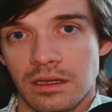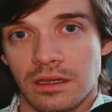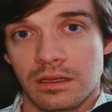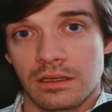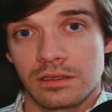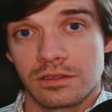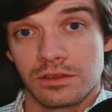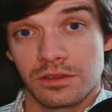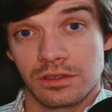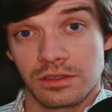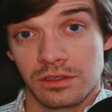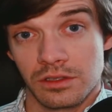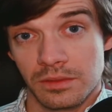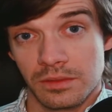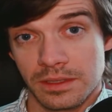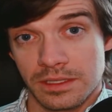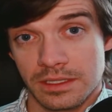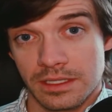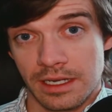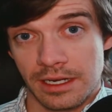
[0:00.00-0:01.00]
so it's a little
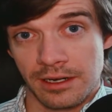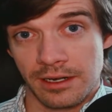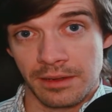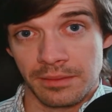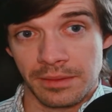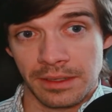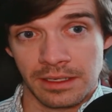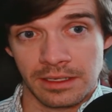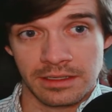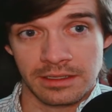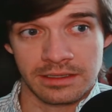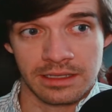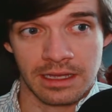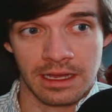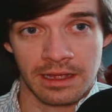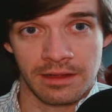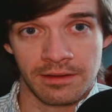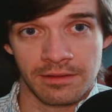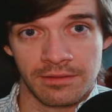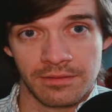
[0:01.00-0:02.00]
bit scary because
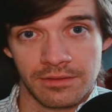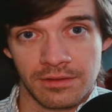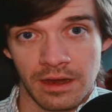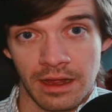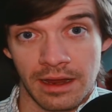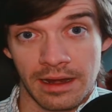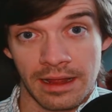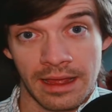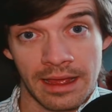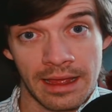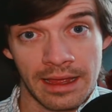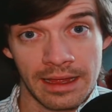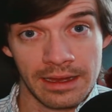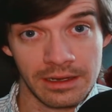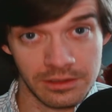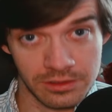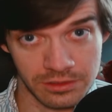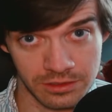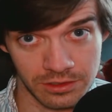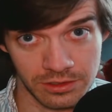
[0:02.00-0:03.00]
I've not
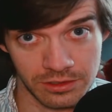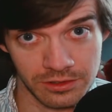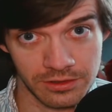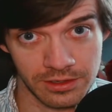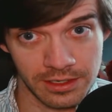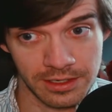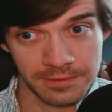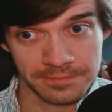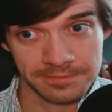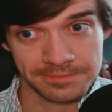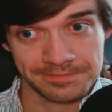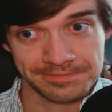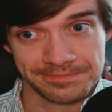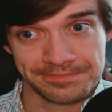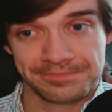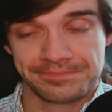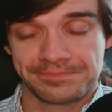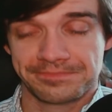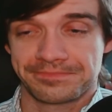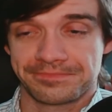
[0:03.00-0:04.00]
had surgery
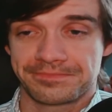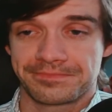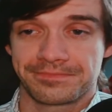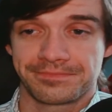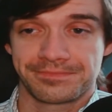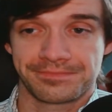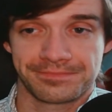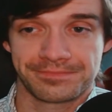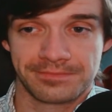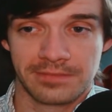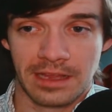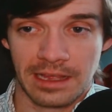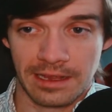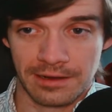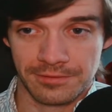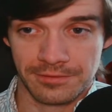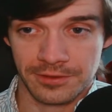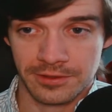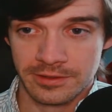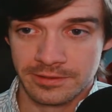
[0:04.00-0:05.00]

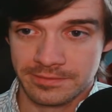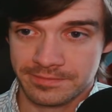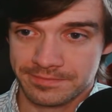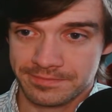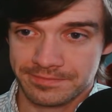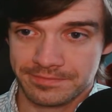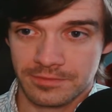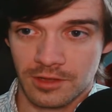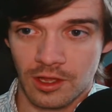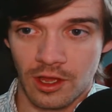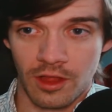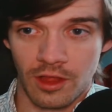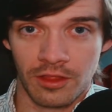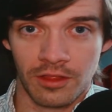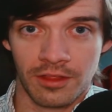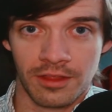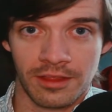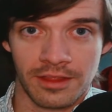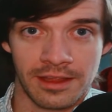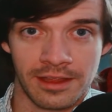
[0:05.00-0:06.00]
ever,
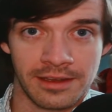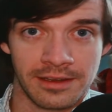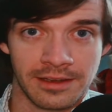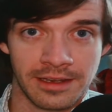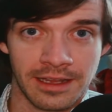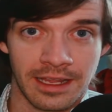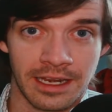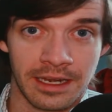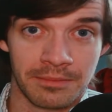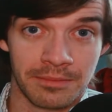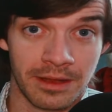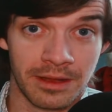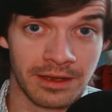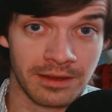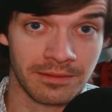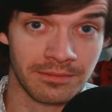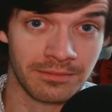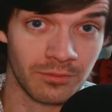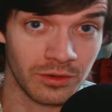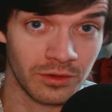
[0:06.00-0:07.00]
other than getting
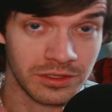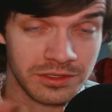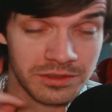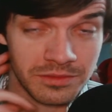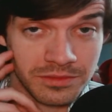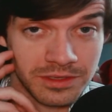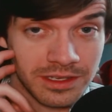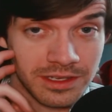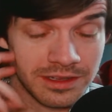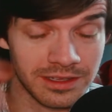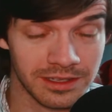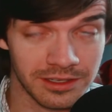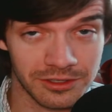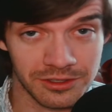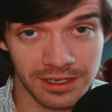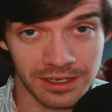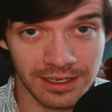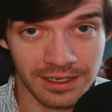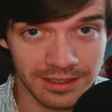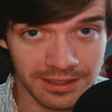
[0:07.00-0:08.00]
my wisdom teeth
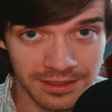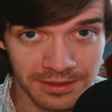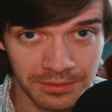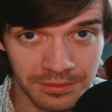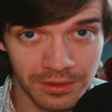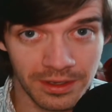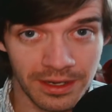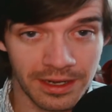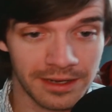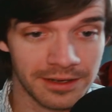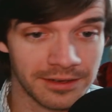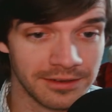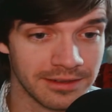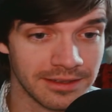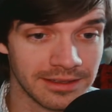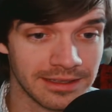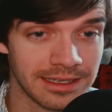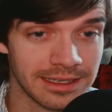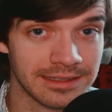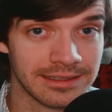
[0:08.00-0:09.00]
extracted, but I hear
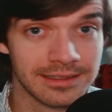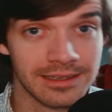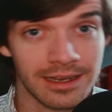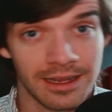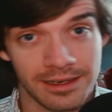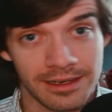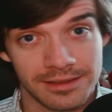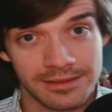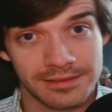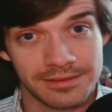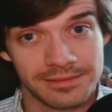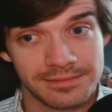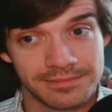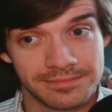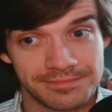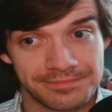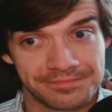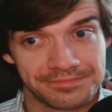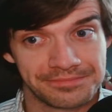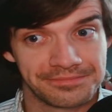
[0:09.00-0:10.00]
that that's not
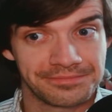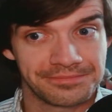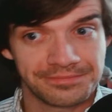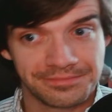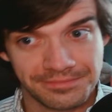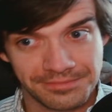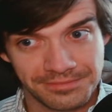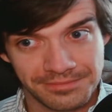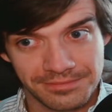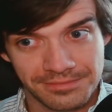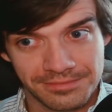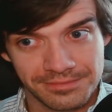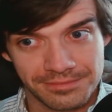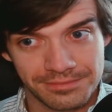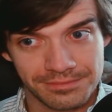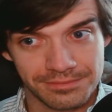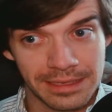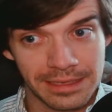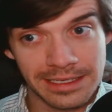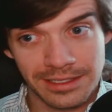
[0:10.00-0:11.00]

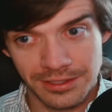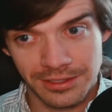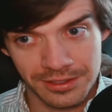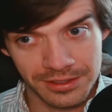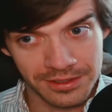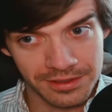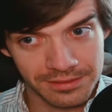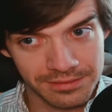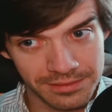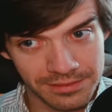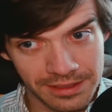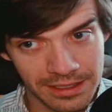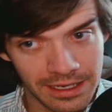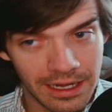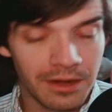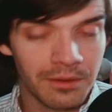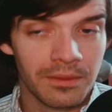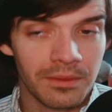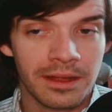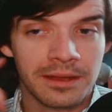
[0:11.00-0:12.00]
major in
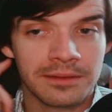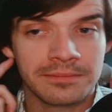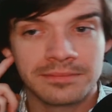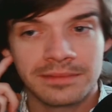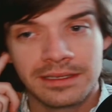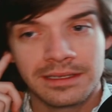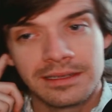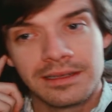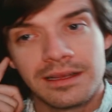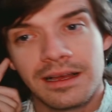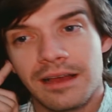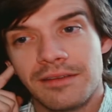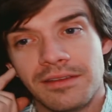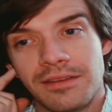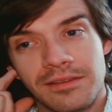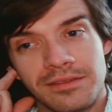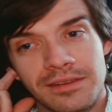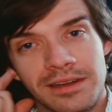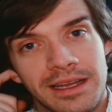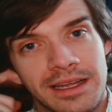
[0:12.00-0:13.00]
any way. I've
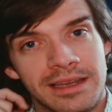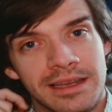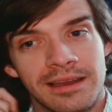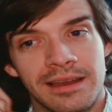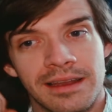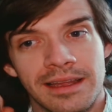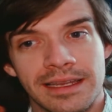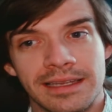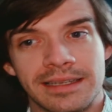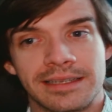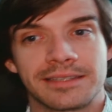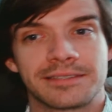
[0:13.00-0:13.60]
never had, a